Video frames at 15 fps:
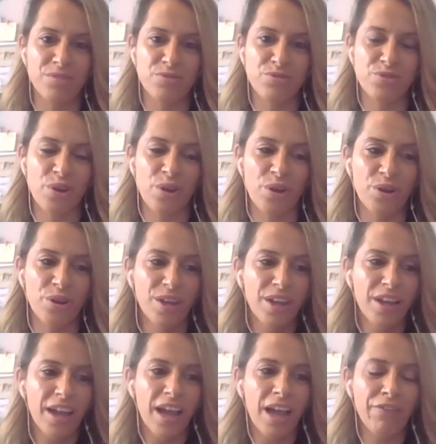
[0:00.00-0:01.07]
So
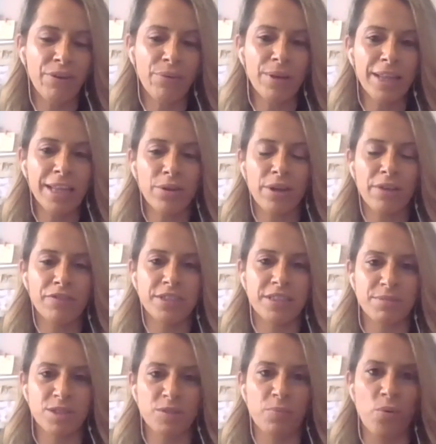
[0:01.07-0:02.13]
if you're really looking for some
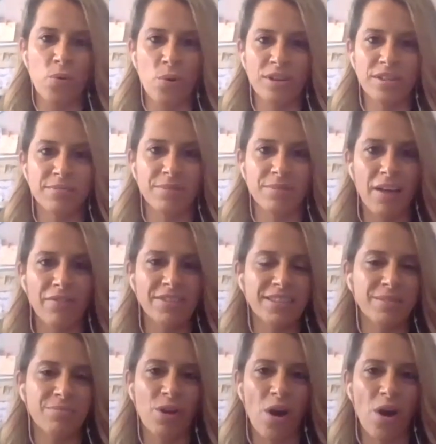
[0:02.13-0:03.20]
support and some love and
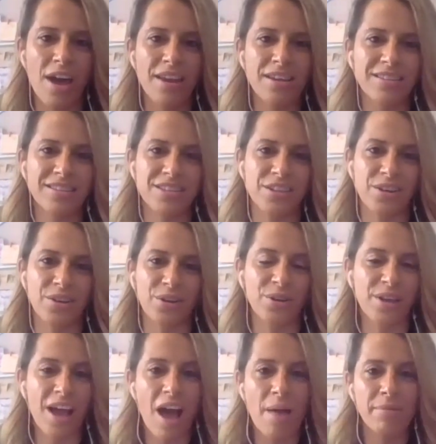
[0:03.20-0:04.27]
some guidance,
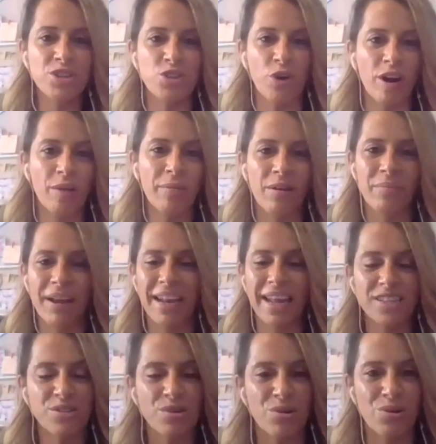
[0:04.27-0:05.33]
come and join me on my
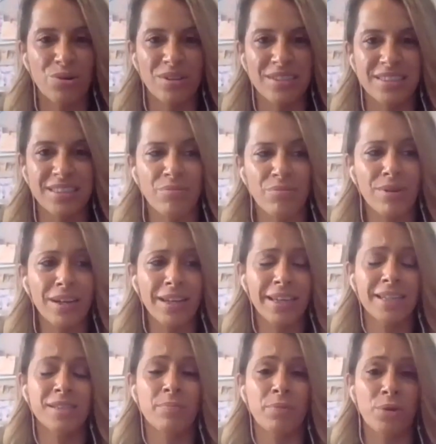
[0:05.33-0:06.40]
next course. It really
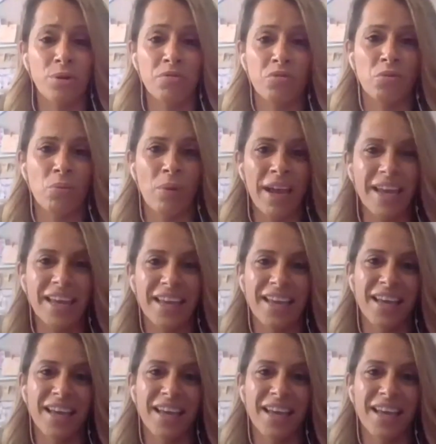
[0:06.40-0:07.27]
is a beautiful week.